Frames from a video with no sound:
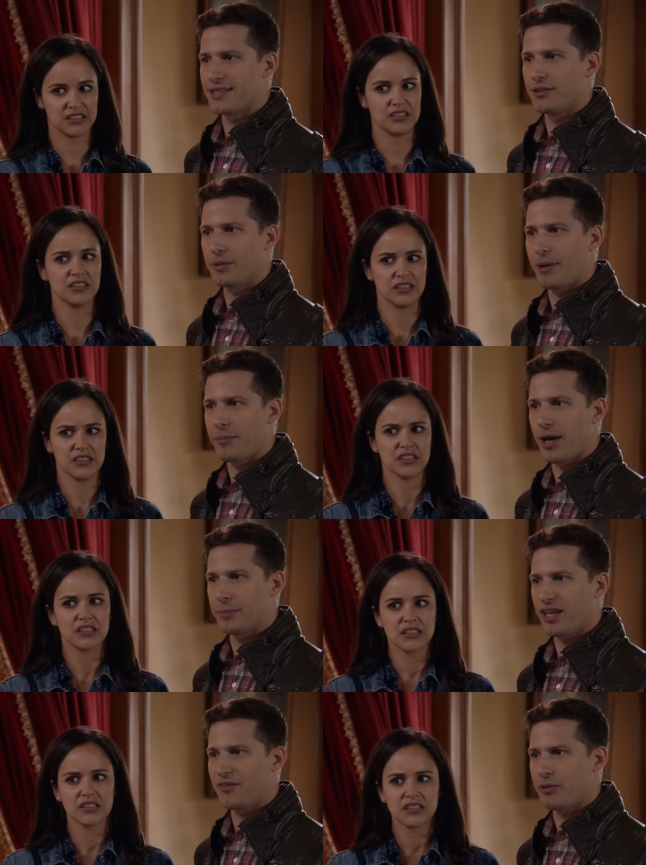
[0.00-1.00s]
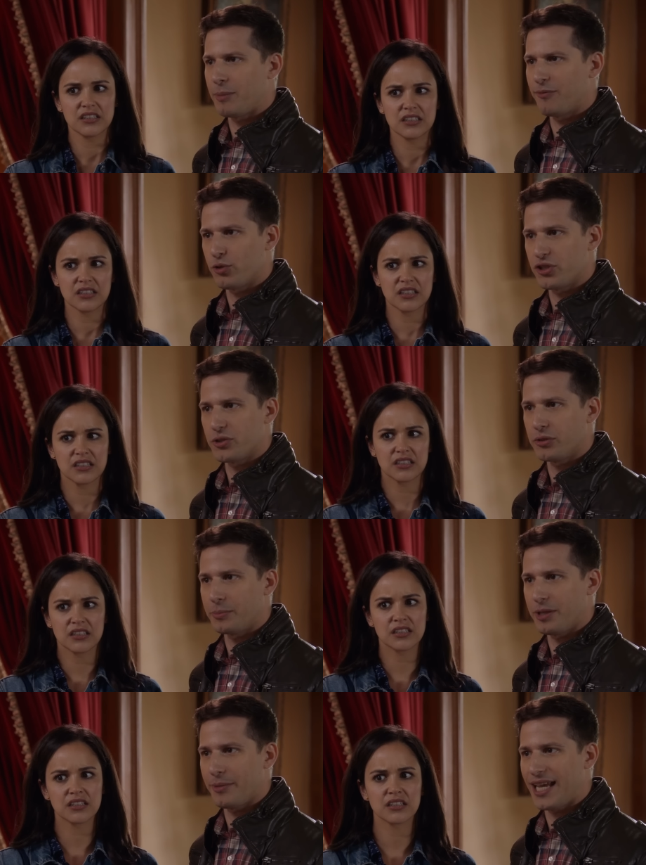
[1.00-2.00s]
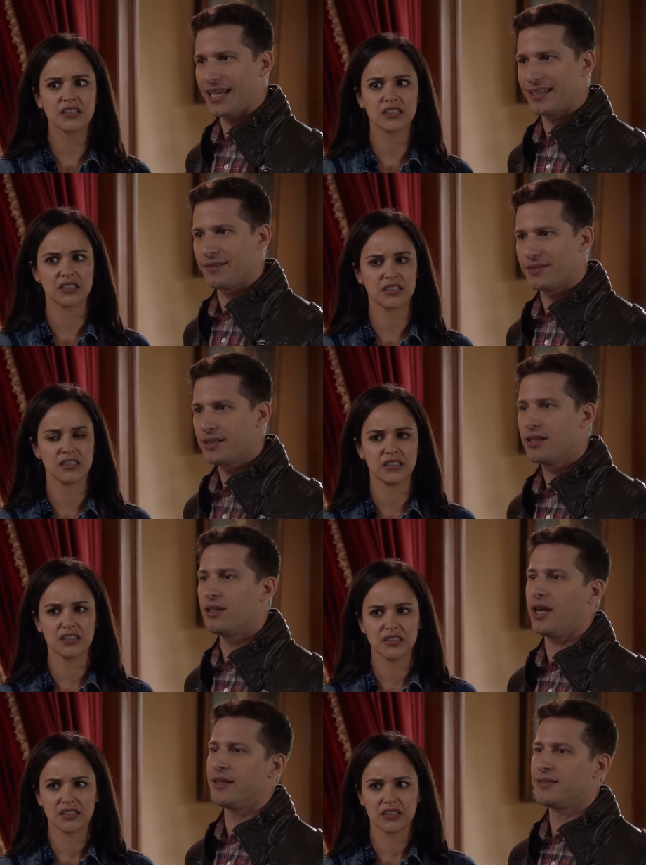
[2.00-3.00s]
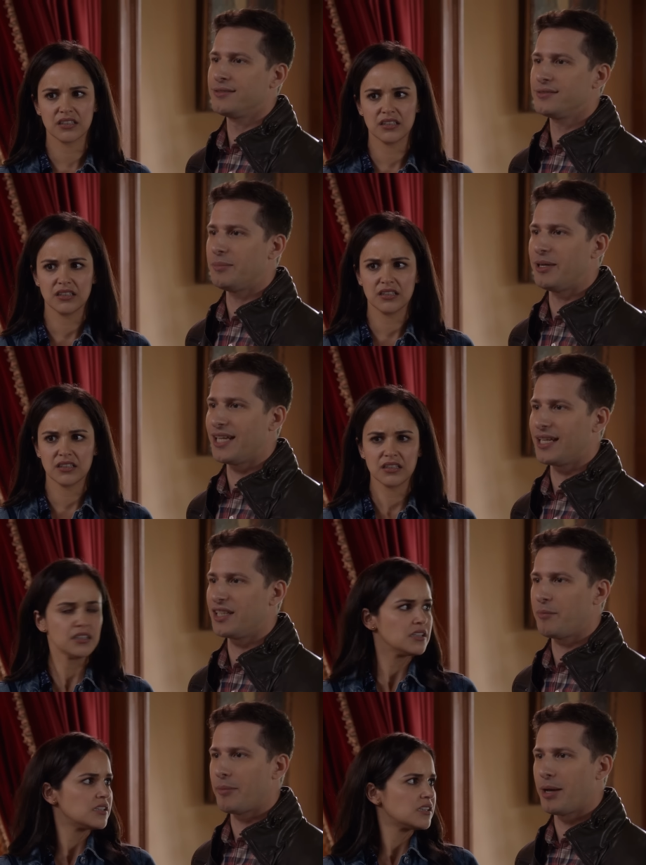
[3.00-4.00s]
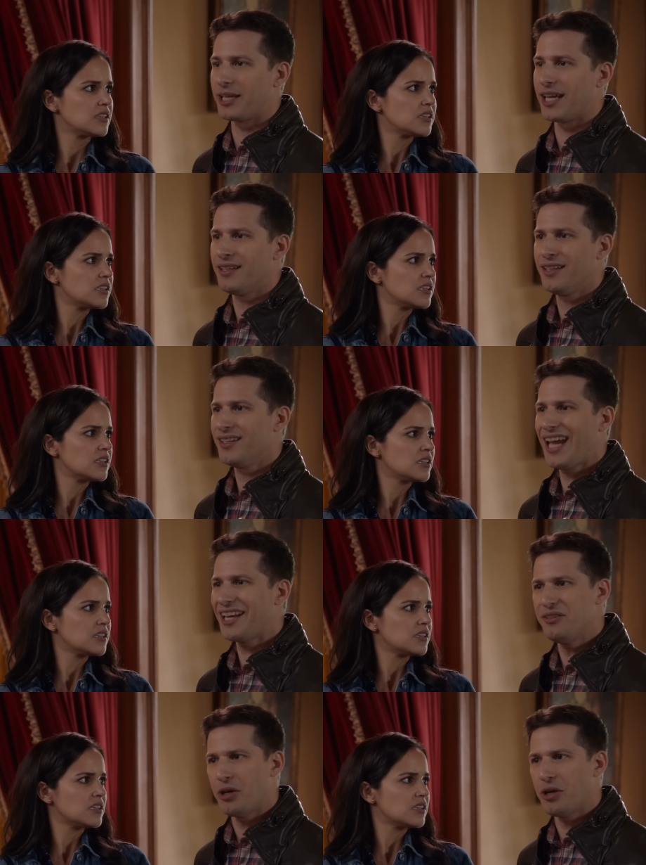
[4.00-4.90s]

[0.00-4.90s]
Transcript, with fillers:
Speaker 1: That's the look my mom gave me right before she told me that my dad left. Oh, God. Did my dad leave my mom again? How do